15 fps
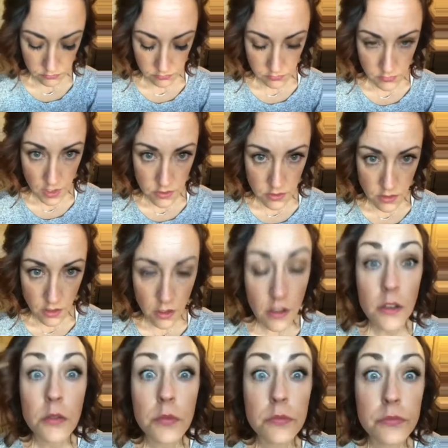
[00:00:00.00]
How's it look?
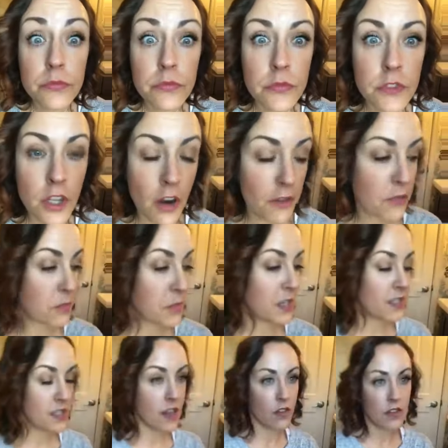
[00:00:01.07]
It's hard for me to
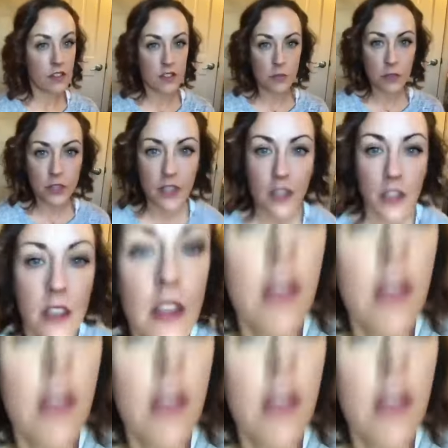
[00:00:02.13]
tell because I'm looking.